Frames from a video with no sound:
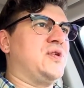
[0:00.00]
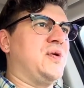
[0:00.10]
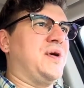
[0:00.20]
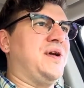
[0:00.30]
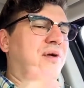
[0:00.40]

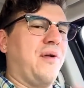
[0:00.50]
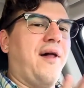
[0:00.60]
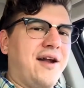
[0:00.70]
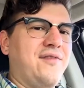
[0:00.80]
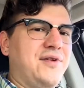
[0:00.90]
story. There are a
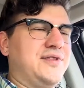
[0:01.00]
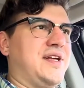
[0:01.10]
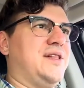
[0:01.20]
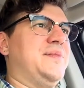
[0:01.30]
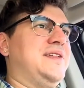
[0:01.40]
lot of those
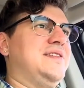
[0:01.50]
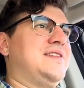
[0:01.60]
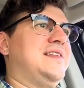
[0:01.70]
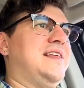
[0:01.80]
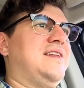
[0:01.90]

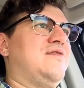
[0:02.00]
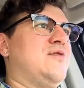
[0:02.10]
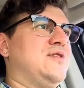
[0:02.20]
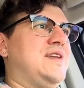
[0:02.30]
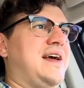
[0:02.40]
elements, and then of
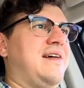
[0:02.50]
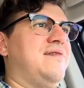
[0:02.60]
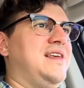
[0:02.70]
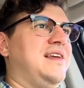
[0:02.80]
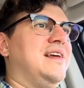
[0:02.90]
course you
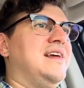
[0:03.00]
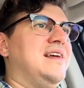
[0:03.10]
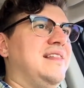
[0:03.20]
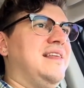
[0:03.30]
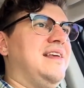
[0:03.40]
have the
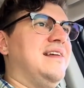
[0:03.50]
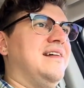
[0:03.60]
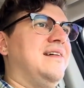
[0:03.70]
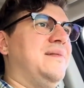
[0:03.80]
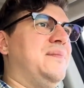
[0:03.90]
the
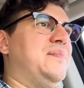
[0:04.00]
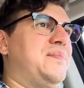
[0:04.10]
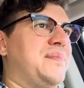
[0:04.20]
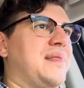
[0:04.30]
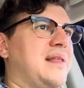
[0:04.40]

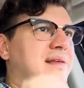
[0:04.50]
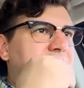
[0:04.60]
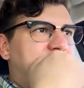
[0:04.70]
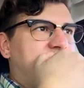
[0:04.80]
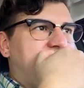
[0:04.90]

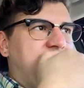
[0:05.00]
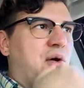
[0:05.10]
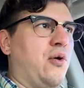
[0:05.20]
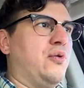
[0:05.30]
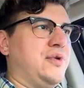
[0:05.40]
um, the
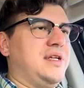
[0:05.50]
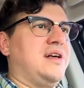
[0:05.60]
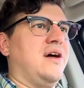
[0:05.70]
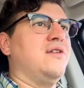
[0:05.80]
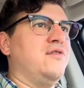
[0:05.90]

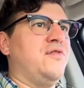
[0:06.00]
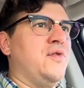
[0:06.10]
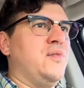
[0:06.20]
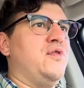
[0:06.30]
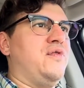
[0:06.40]
old kung
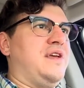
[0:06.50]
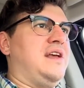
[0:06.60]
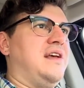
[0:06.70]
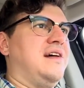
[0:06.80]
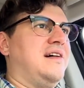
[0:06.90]
fu
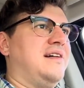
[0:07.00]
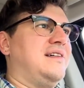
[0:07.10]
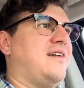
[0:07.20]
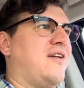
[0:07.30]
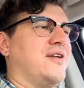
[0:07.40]
movie
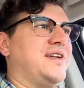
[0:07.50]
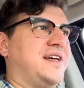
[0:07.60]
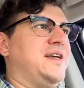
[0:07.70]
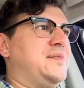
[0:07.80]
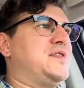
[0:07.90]
uh,
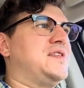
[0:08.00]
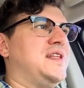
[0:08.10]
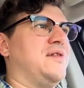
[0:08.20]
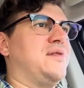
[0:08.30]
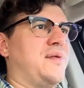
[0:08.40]
archetypes
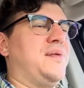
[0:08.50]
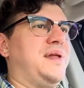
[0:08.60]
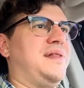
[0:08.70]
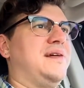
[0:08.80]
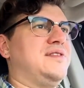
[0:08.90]
that are thrown
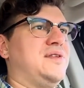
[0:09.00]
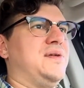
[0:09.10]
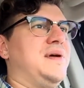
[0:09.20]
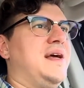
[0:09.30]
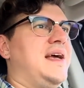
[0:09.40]
in there
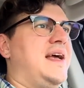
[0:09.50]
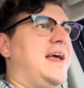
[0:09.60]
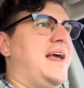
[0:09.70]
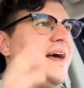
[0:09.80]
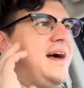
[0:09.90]
too.
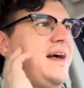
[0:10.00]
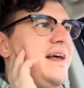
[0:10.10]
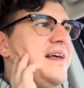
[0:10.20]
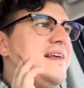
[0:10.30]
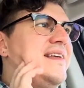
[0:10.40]

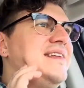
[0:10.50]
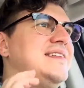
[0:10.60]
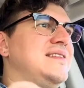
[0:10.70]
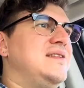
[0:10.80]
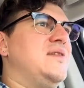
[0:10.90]
Uh,
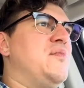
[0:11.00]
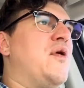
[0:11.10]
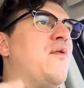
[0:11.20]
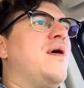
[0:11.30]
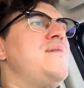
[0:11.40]

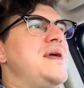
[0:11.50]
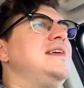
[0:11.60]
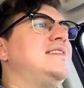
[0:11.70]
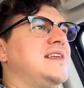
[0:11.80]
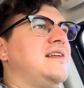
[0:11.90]
but what
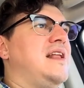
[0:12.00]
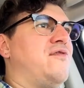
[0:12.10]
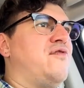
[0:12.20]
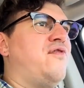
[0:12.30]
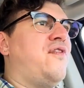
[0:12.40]
makes it,
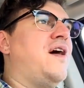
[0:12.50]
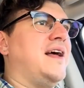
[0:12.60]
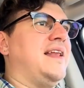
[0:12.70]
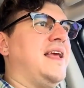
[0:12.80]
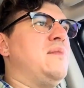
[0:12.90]
it
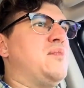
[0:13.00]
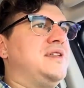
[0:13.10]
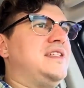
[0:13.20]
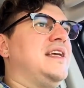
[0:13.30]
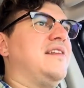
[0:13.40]
fun in
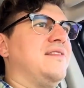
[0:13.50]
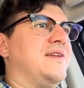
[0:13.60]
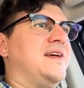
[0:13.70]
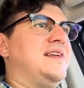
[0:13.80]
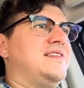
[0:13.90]

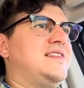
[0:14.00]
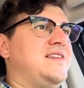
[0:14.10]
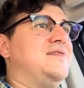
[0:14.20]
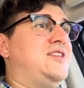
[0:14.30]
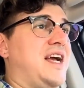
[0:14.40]
particular is
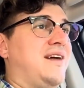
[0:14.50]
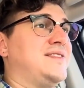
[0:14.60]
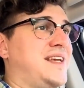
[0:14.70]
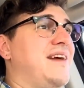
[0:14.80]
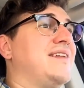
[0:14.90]
Stephen
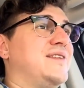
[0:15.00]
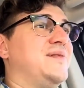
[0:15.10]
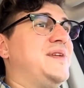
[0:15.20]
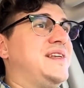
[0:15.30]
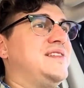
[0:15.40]
Chow's
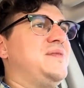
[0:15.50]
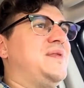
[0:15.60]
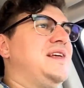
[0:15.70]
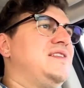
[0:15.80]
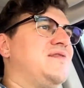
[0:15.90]
character because he
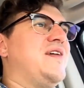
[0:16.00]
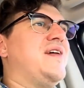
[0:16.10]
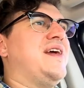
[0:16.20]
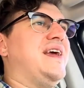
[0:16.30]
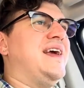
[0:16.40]
plays a
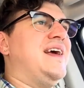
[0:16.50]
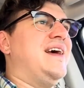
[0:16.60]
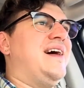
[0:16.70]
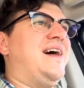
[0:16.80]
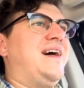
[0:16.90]
very
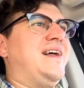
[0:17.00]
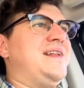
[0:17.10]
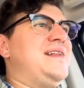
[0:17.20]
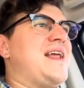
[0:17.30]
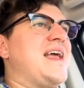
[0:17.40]
uh,
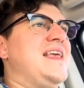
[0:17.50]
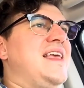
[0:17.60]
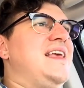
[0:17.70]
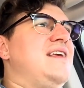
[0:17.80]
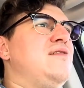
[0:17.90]

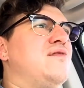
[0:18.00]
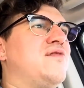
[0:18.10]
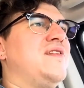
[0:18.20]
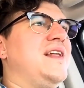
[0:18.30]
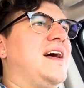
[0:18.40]

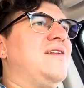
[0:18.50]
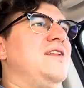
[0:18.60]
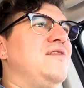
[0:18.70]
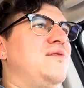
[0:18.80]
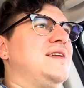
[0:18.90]
naive, and I
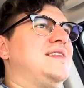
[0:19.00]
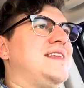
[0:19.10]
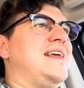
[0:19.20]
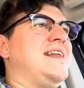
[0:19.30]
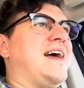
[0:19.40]
don't even want to
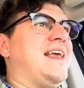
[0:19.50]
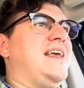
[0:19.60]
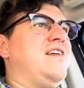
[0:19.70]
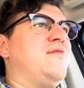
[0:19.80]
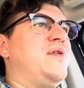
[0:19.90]
say
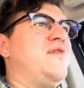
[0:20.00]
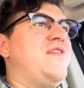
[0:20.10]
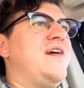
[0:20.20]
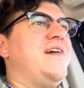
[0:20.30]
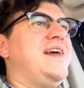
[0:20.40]
naive, but a
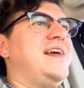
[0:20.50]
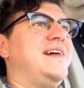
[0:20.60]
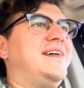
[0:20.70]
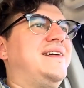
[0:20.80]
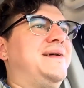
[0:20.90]
very
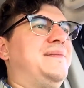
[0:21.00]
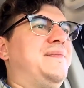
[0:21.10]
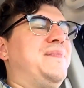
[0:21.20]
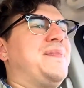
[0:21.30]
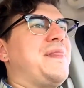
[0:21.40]

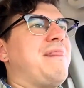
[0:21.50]
um,